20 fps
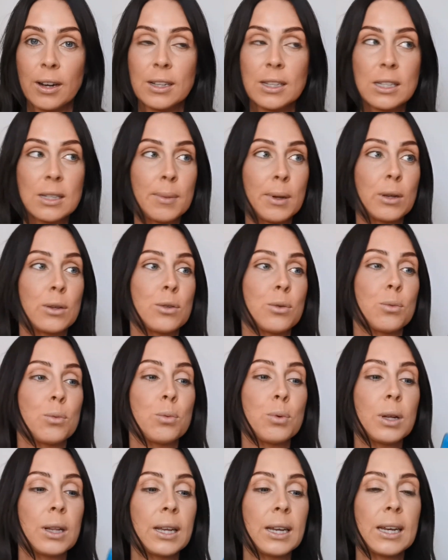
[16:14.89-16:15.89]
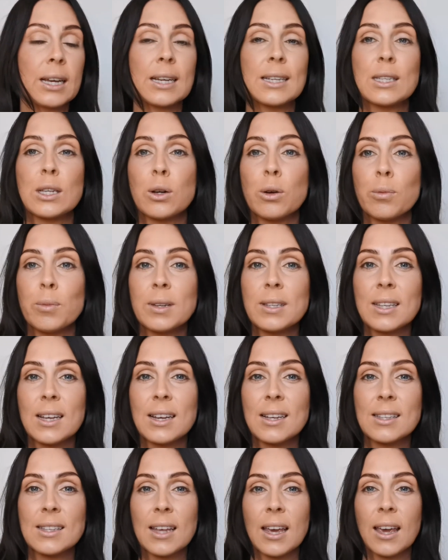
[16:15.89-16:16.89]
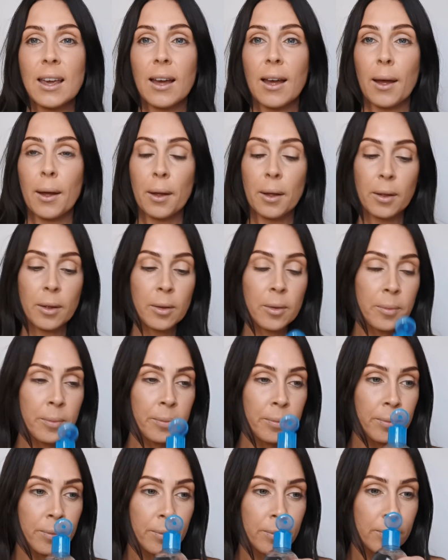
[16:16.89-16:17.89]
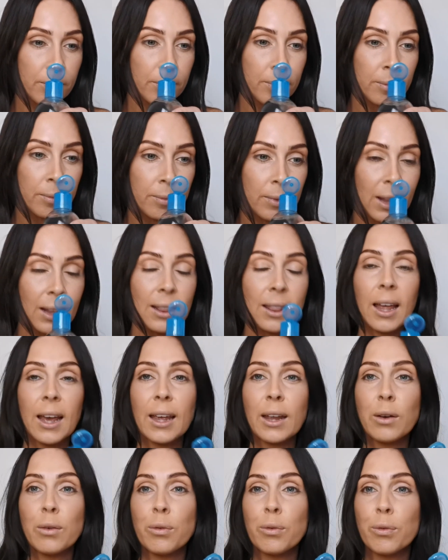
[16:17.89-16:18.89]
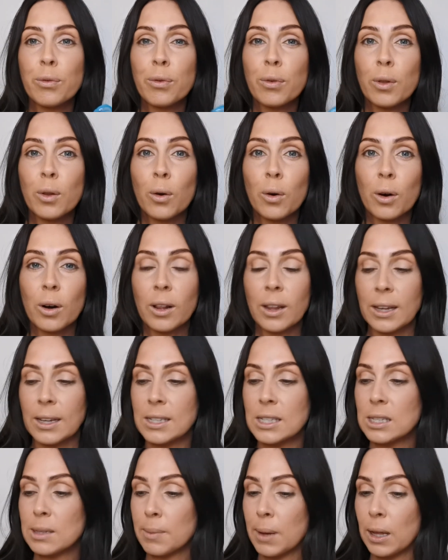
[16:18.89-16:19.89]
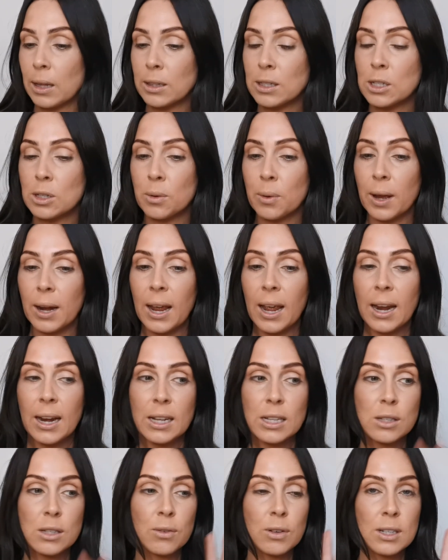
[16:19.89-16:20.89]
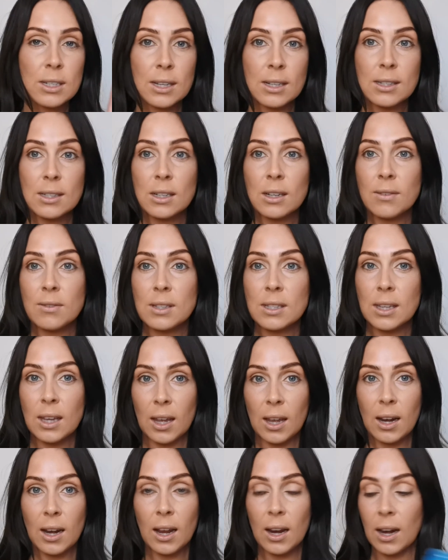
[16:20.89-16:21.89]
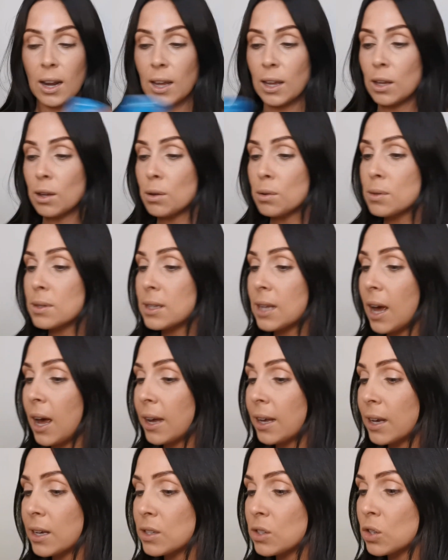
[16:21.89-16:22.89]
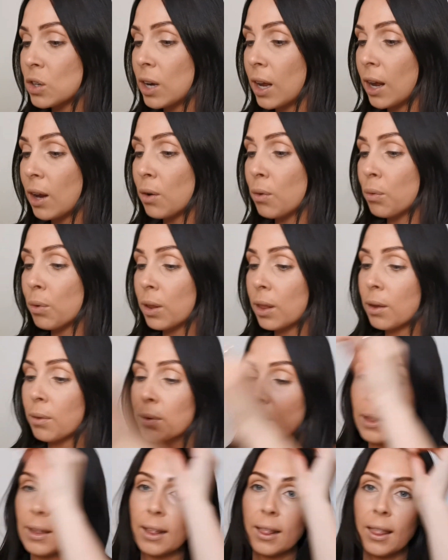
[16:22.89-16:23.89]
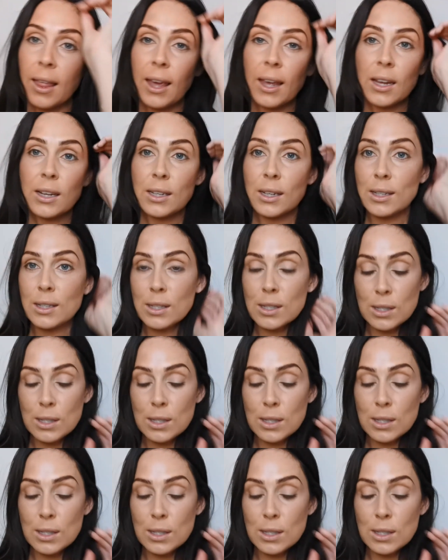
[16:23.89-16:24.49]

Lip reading: It smells really nice. It almost has like a light florally smell to it, and it's for sensitive skin, and I used that yesterday and really, really liked it.